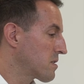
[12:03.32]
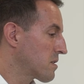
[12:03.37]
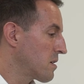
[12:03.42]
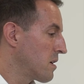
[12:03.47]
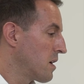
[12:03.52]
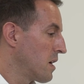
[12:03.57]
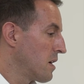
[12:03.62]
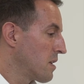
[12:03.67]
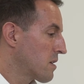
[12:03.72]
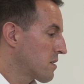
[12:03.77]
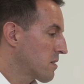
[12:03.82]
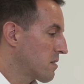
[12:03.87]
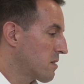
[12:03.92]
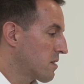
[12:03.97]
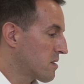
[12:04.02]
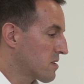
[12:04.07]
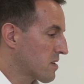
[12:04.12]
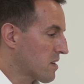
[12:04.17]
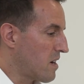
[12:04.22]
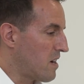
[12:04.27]
to
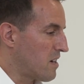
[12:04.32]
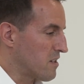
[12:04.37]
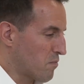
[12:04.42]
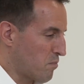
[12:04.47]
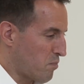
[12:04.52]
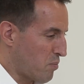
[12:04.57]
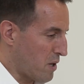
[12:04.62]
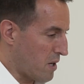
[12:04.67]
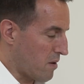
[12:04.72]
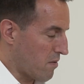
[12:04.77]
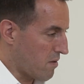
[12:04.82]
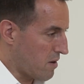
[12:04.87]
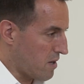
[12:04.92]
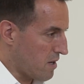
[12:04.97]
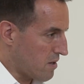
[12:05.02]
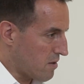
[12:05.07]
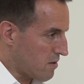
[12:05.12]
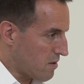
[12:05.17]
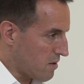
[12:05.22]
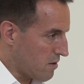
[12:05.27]
discuss, but
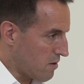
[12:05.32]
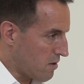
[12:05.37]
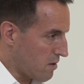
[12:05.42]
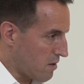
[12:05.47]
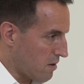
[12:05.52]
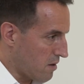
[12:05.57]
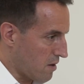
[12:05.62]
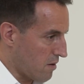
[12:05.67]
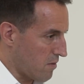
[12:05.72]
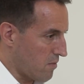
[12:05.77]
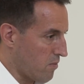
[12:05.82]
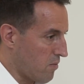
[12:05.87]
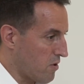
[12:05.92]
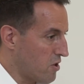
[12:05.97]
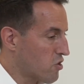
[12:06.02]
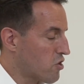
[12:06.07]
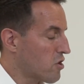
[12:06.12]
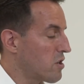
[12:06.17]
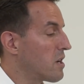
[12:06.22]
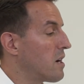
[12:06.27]
we
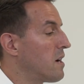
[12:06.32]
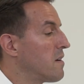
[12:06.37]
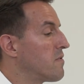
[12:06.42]
shouldn't